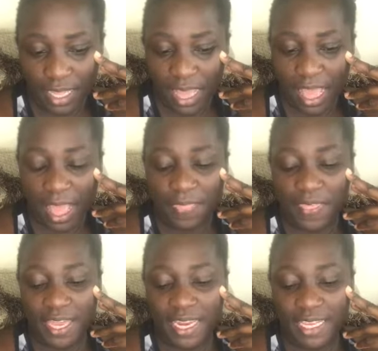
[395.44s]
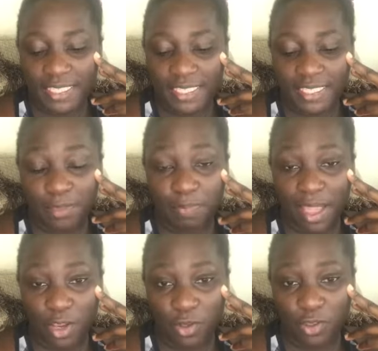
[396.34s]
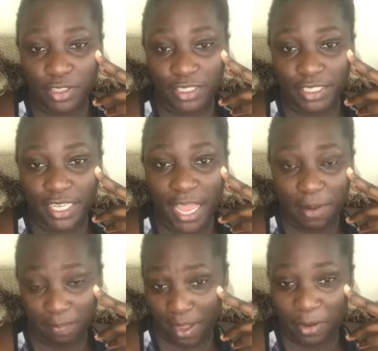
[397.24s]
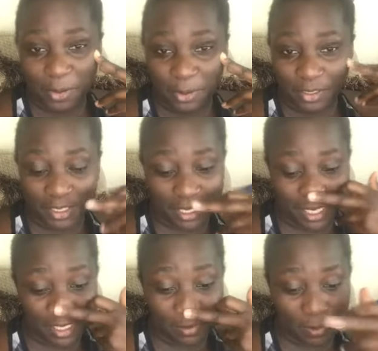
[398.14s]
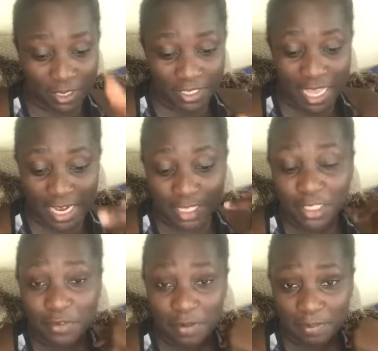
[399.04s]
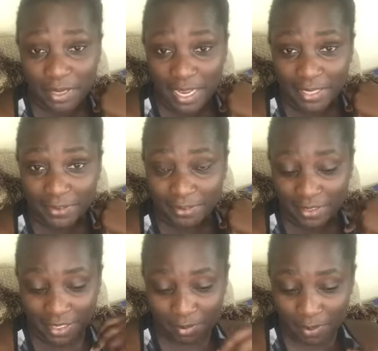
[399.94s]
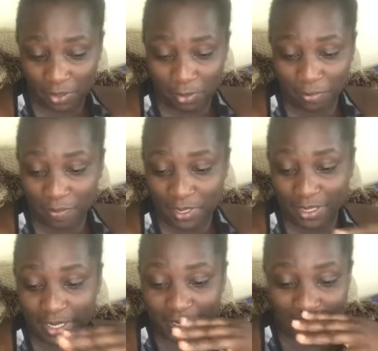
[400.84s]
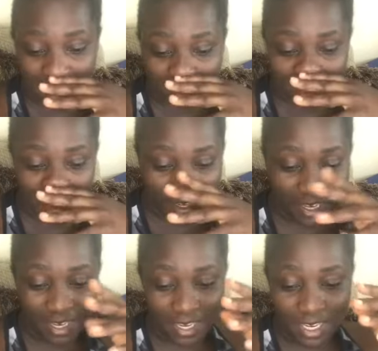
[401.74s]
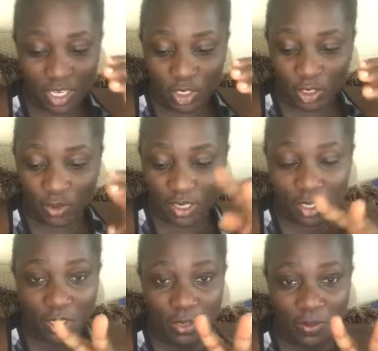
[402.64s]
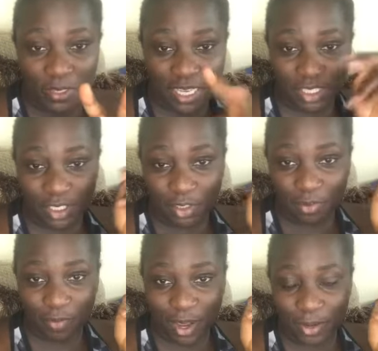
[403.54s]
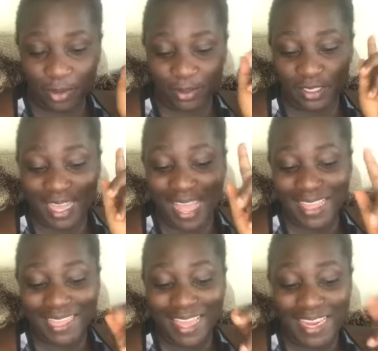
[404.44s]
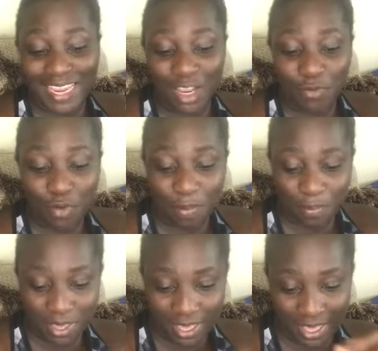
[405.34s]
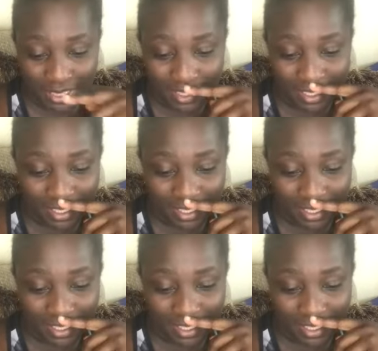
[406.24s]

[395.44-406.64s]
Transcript: And then he does biology and biology. This was an interim plan. It's been augmented since. So he does 2 sessions of biology and then he repeats